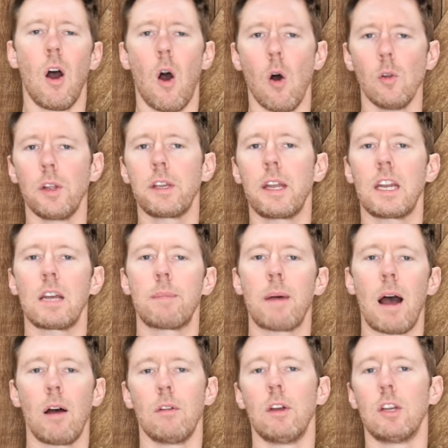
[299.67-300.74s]
only getting
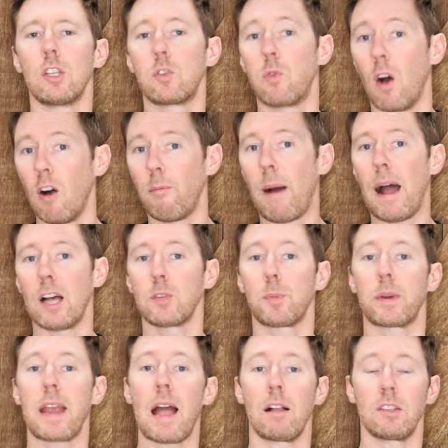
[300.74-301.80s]
about 12 miles per
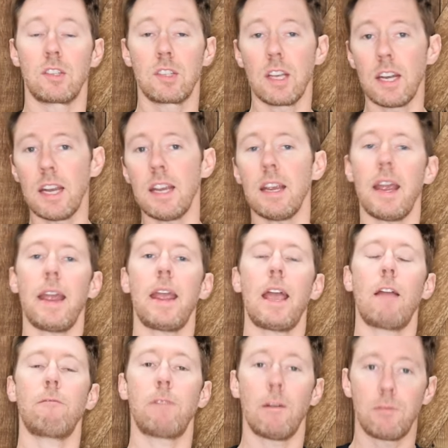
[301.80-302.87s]
gallon city
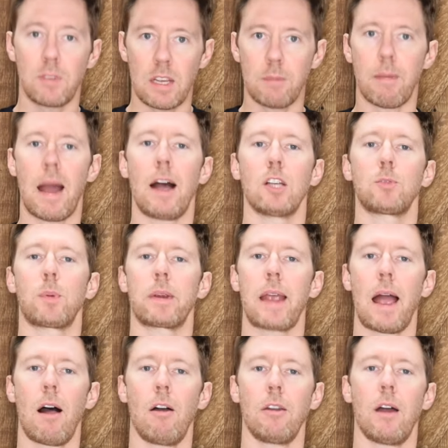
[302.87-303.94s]
and 15 miles per gallon